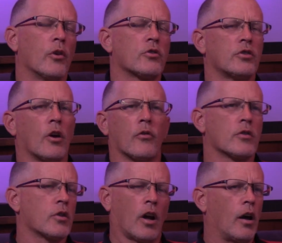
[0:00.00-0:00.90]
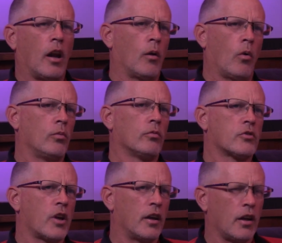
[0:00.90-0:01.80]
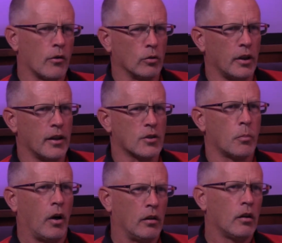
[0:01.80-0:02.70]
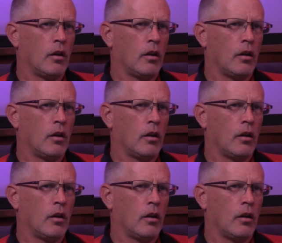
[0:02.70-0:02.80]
there's a difference, and I won't say any other leagues, but